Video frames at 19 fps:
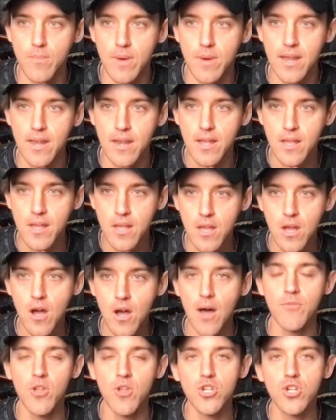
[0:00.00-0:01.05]
but
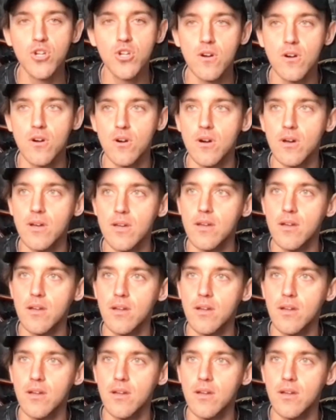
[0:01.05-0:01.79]
I'm not sure,